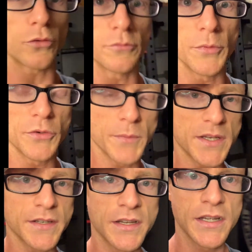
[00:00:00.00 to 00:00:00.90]
movement.
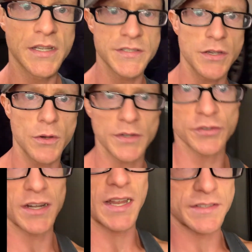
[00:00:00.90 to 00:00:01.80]
So I
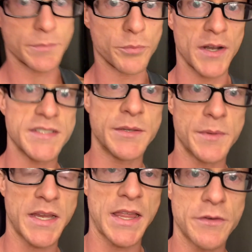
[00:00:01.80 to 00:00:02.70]
try not to press them
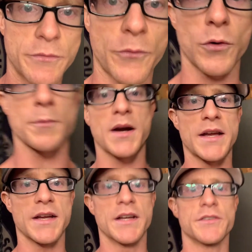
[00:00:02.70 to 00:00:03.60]
together for
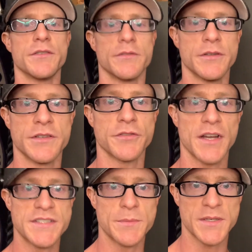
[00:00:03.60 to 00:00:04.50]
my
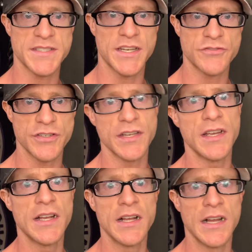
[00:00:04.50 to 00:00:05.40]
tricep extension.
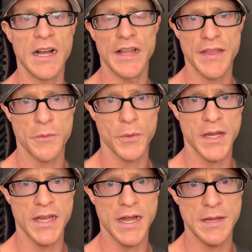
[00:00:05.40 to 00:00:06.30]
That
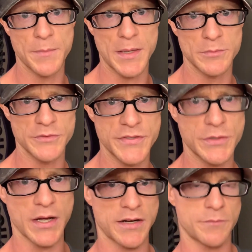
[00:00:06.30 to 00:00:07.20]
way I'm able to
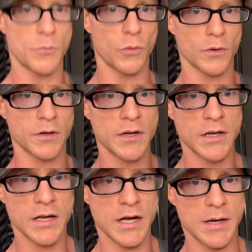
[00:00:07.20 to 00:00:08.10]
kind of more
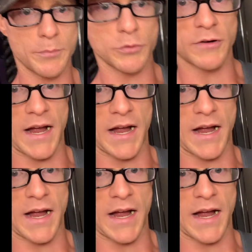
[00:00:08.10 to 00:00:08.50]
pull